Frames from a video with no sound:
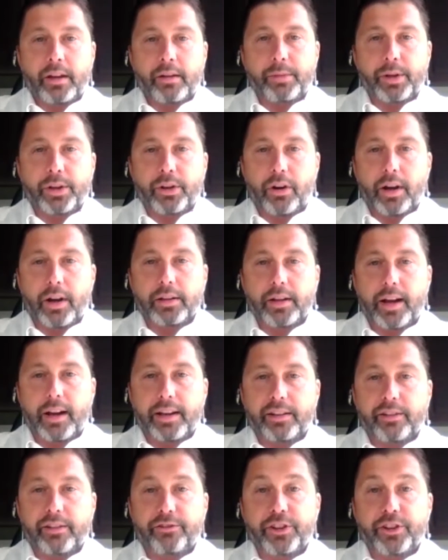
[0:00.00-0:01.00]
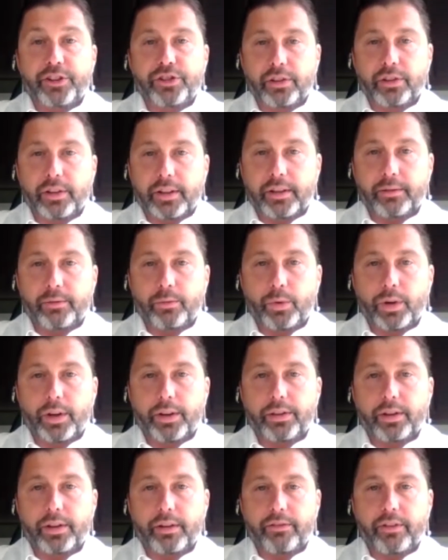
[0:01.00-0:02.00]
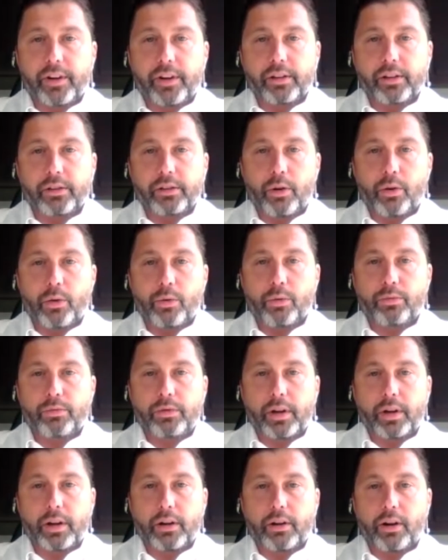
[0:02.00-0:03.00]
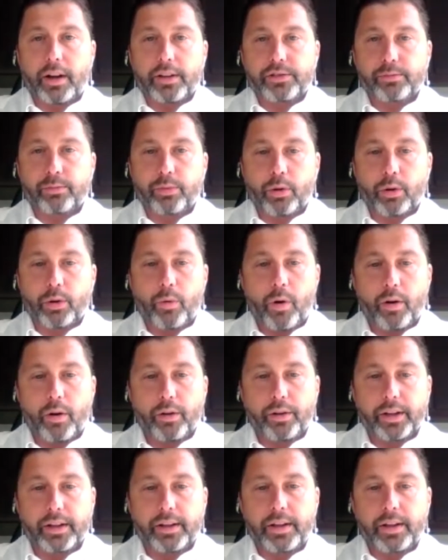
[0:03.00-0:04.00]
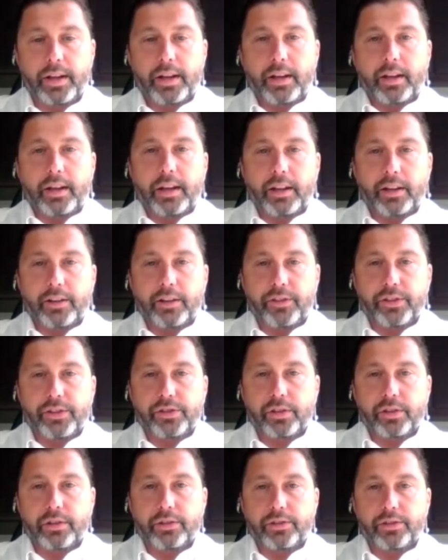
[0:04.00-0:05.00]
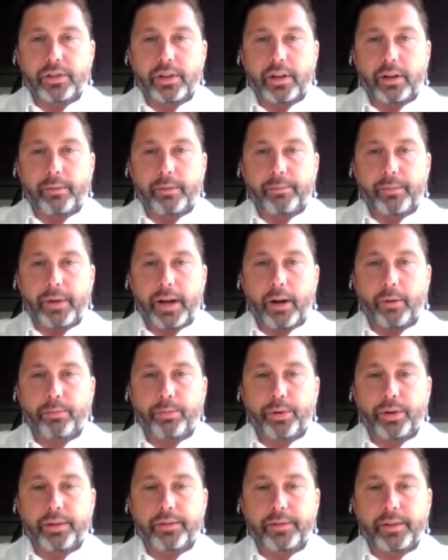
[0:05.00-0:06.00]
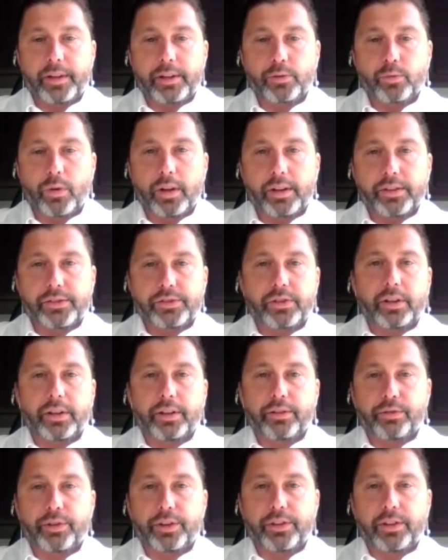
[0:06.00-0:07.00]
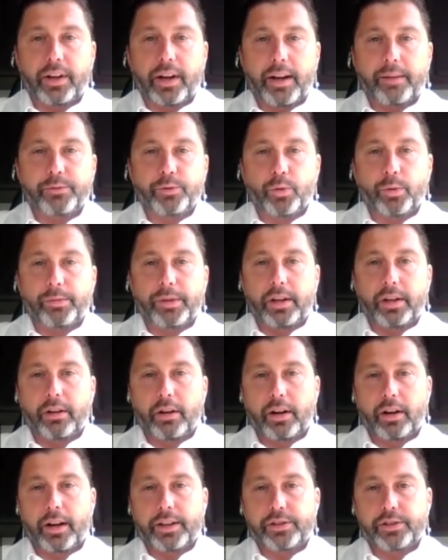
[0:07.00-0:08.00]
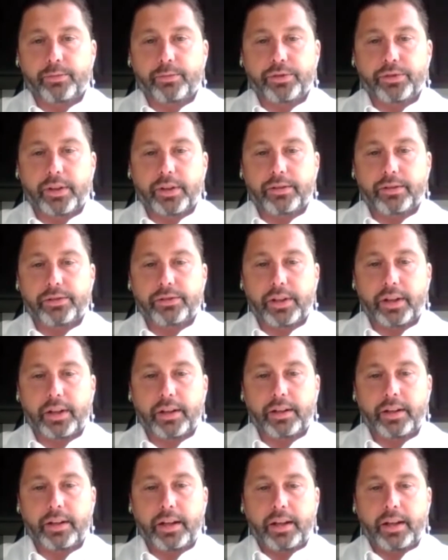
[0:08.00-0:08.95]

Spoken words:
but online efficiently with a very low cost of poor quality, inefficient output, as well as delivery times we're meeting our customers' end state.